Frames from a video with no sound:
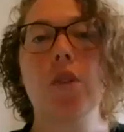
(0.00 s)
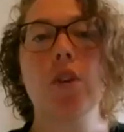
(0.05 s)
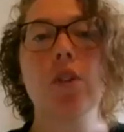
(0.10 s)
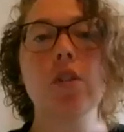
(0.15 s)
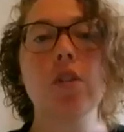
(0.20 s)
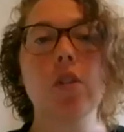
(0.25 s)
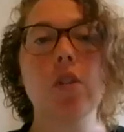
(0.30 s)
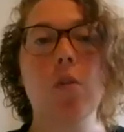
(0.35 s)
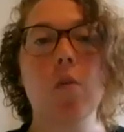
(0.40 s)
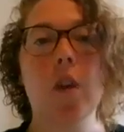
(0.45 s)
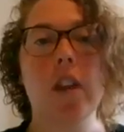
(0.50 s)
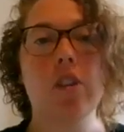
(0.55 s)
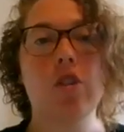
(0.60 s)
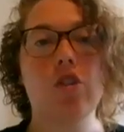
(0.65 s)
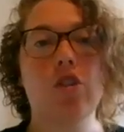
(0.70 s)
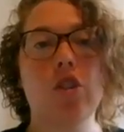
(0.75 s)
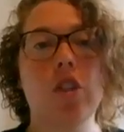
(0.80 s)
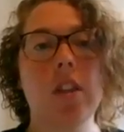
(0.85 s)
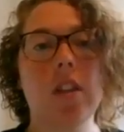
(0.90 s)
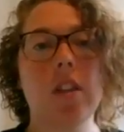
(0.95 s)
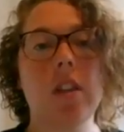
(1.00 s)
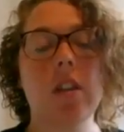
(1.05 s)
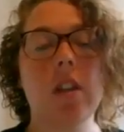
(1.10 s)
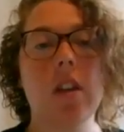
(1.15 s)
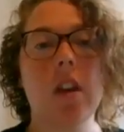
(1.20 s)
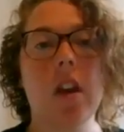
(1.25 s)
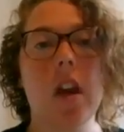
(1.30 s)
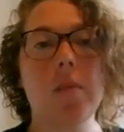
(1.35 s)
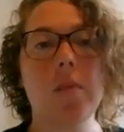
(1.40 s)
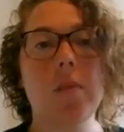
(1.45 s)
first question
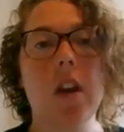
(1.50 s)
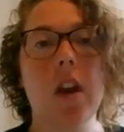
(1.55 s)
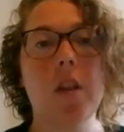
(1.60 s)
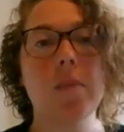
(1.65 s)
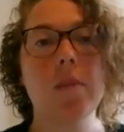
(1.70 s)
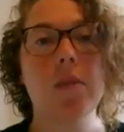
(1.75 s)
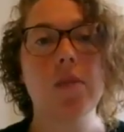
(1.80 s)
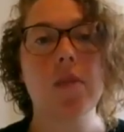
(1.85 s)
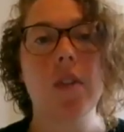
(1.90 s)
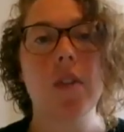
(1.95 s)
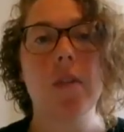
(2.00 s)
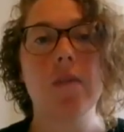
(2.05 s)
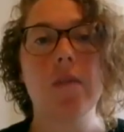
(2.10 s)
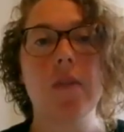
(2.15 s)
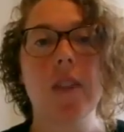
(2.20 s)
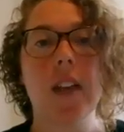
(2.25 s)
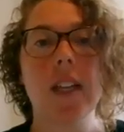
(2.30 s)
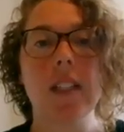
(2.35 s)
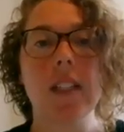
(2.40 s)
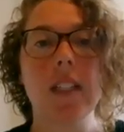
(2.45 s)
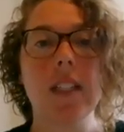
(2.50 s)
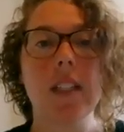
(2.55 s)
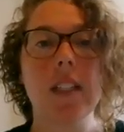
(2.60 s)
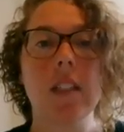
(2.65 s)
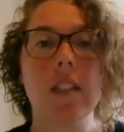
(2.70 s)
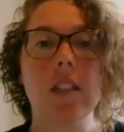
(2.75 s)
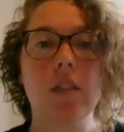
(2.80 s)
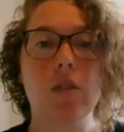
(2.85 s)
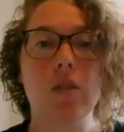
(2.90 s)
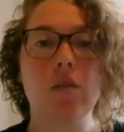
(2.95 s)
comes from
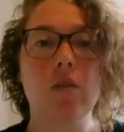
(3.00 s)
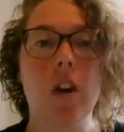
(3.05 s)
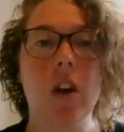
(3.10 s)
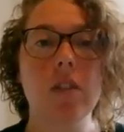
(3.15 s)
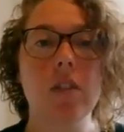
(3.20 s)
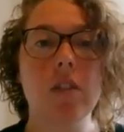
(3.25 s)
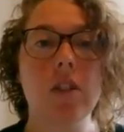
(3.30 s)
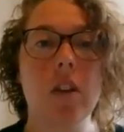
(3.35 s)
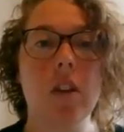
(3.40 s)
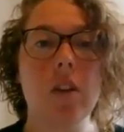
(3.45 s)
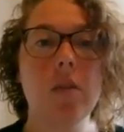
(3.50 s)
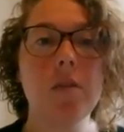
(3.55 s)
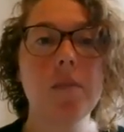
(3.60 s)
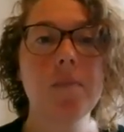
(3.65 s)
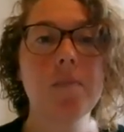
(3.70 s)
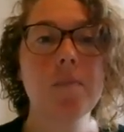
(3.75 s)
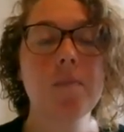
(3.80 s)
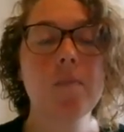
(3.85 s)
Faylene in Toronto.